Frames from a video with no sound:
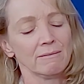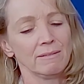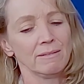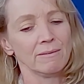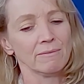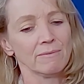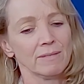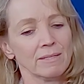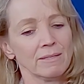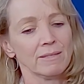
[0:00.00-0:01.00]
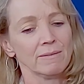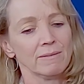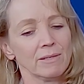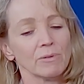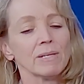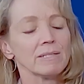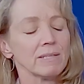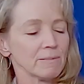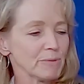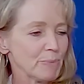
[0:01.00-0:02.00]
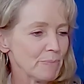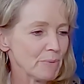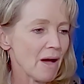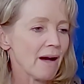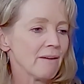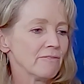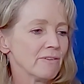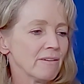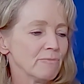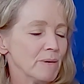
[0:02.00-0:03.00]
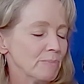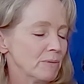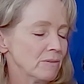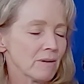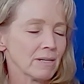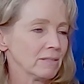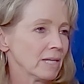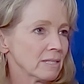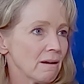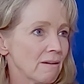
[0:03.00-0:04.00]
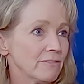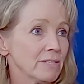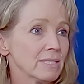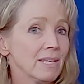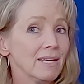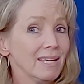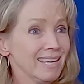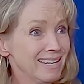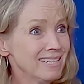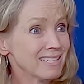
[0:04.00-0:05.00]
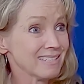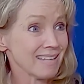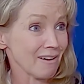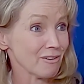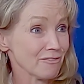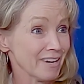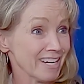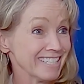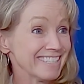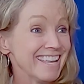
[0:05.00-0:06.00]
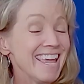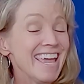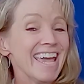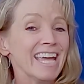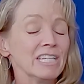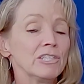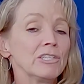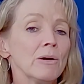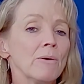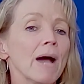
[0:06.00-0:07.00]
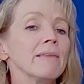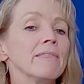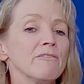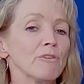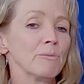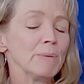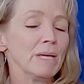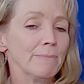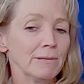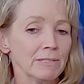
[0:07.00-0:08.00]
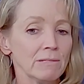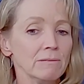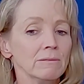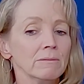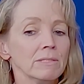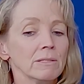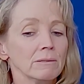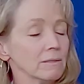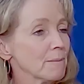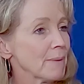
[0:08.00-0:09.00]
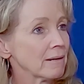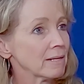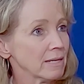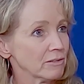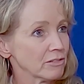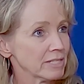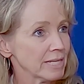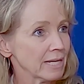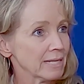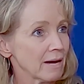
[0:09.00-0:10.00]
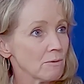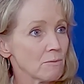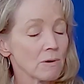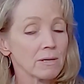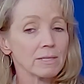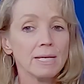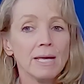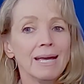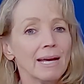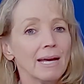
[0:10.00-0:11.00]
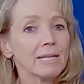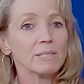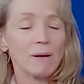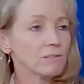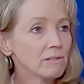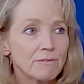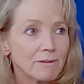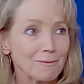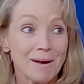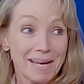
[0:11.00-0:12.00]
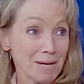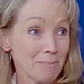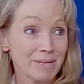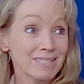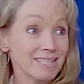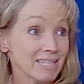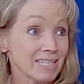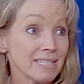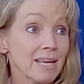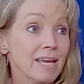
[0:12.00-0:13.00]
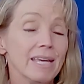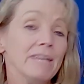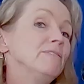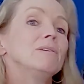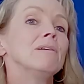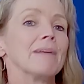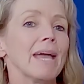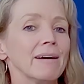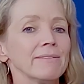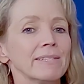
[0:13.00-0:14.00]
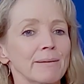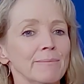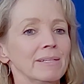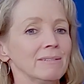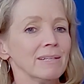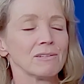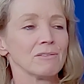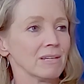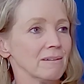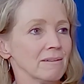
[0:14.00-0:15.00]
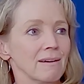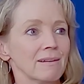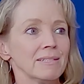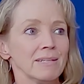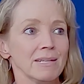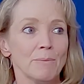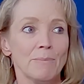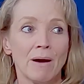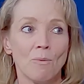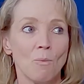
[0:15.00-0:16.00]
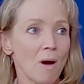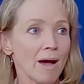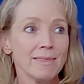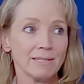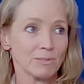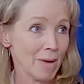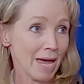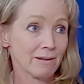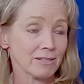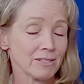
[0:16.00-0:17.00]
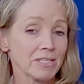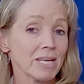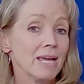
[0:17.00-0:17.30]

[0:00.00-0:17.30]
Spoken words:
the criticisms people have of people who are in elected office, it is a sacrifice. And so I think for people to learn about it and understand how it works, especially if you're running a business, if you don't have some intellectual curiosity about why this matters,